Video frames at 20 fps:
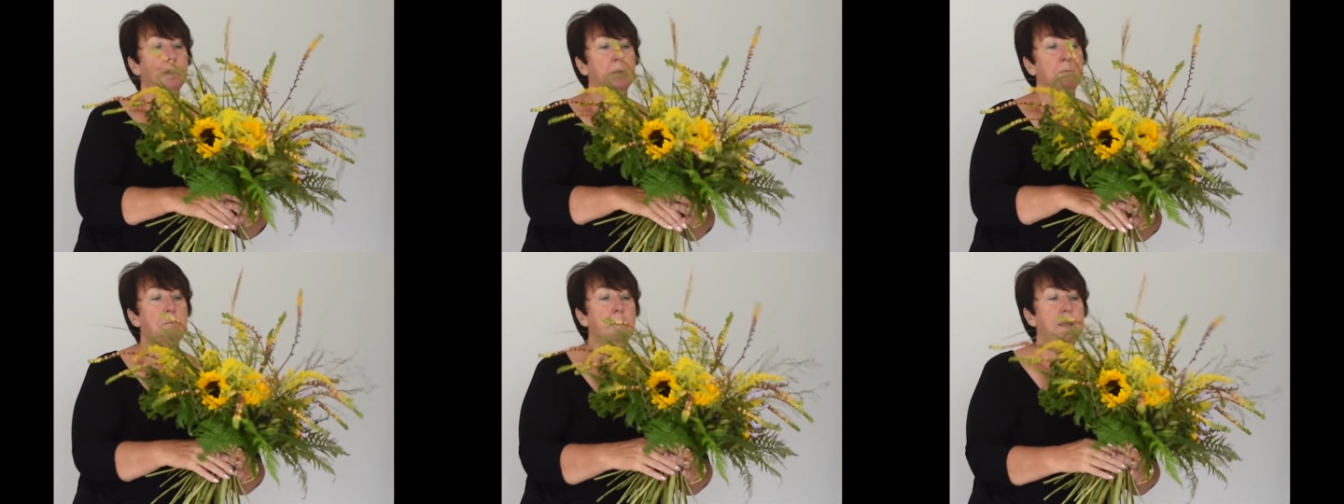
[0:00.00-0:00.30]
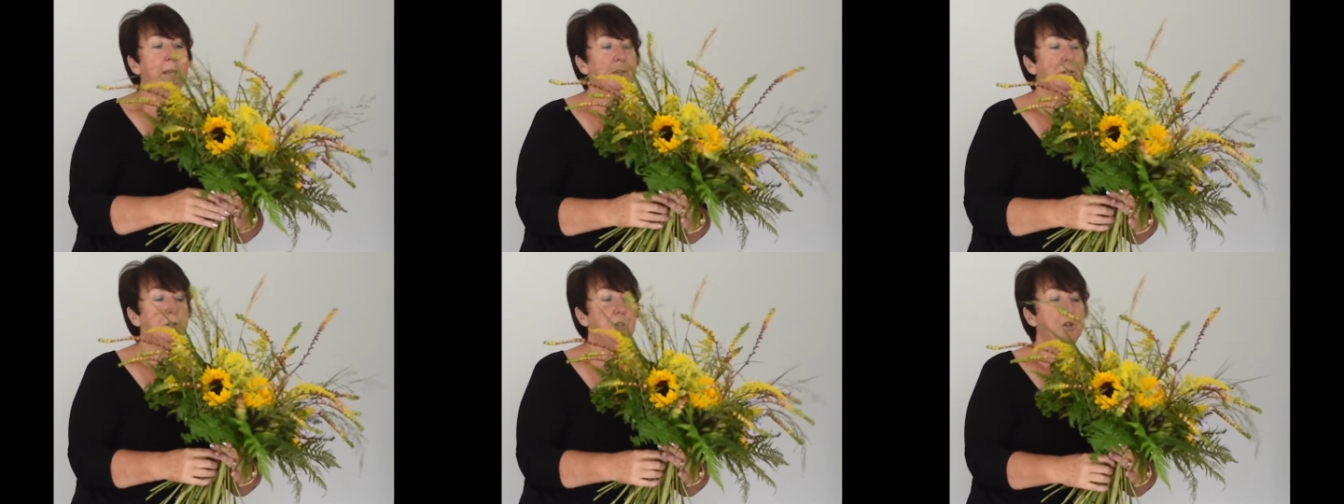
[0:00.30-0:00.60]

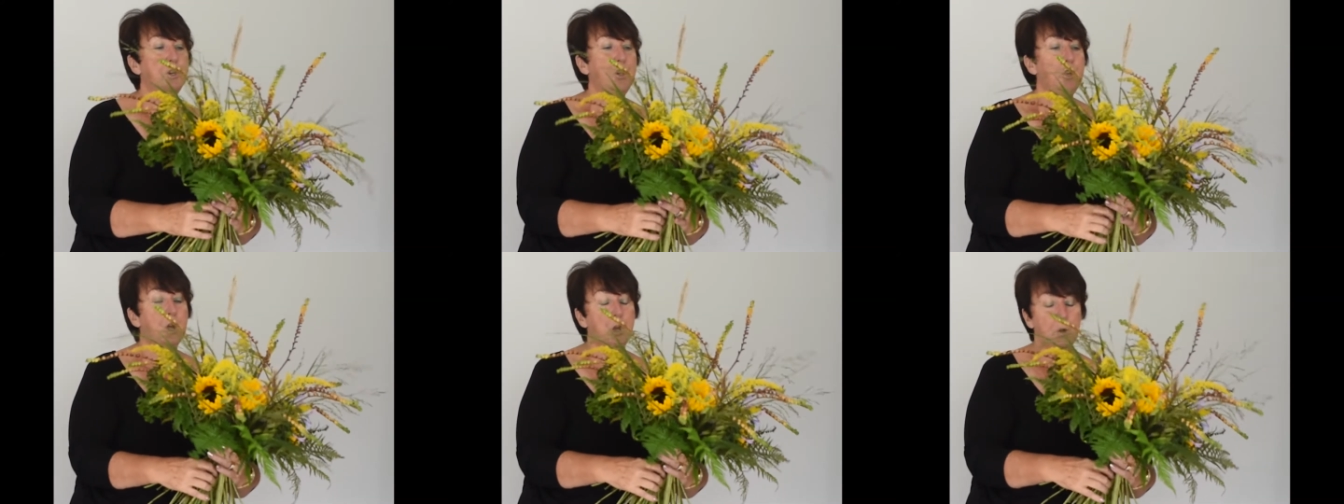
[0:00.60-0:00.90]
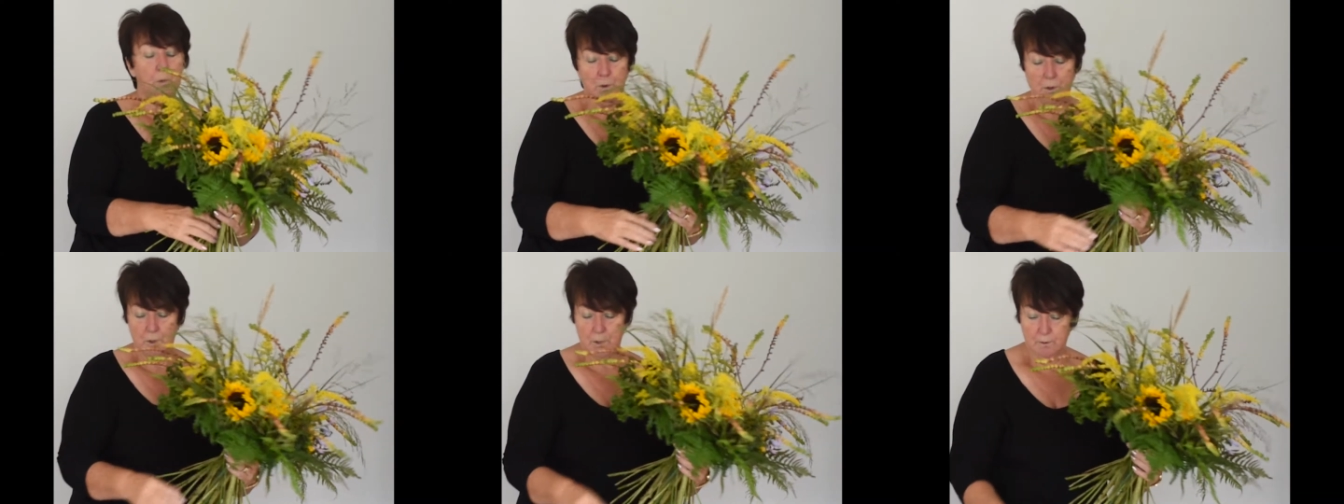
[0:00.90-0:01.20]
made a
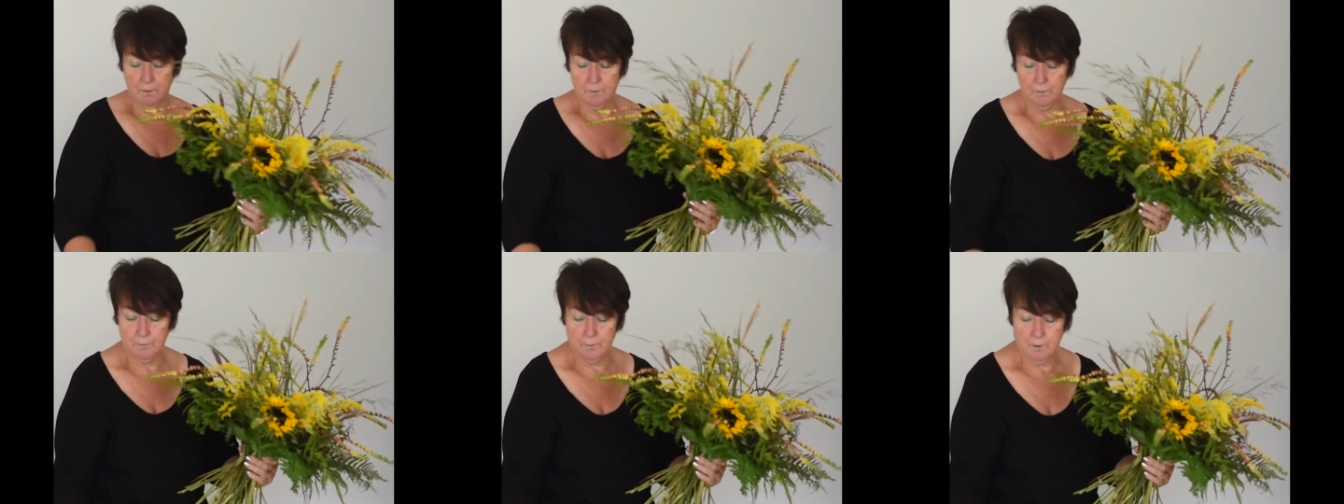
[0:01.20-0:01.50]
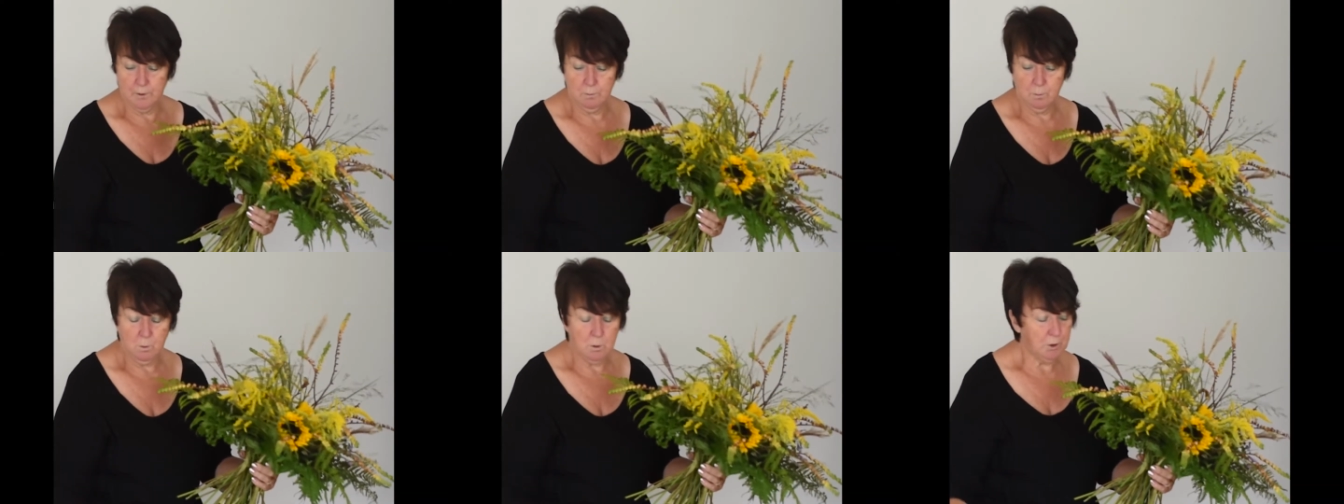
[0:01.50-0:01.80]
note
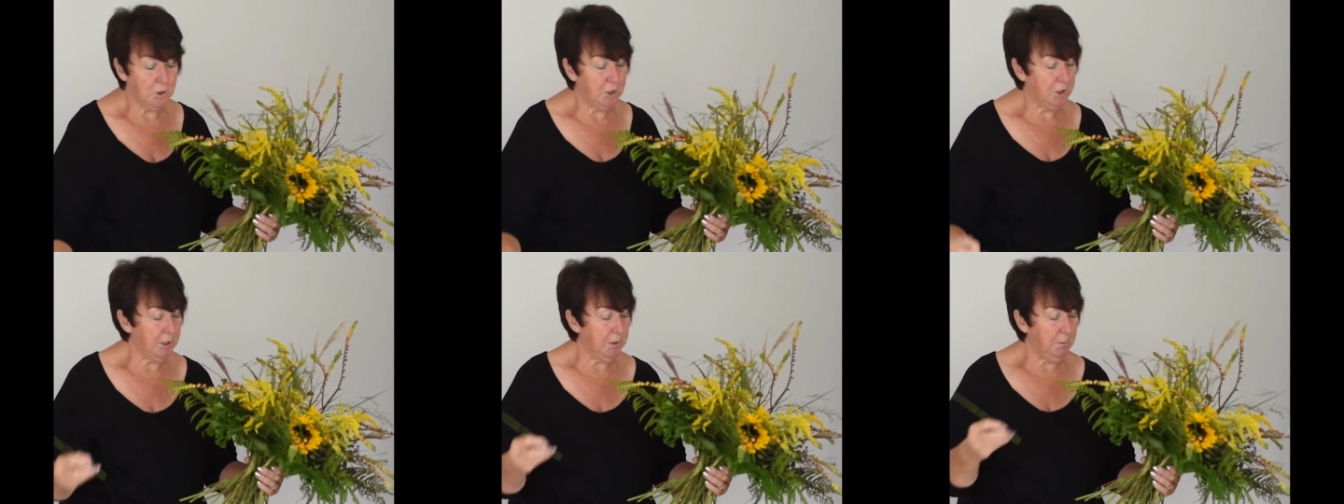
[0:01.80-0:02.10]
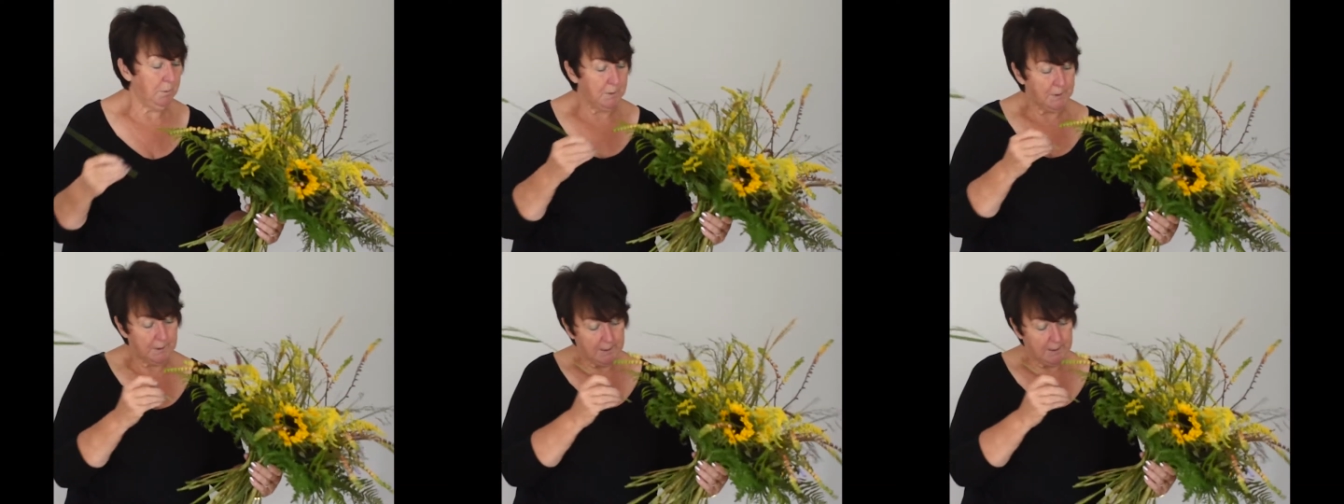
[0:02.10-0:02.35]
of what she was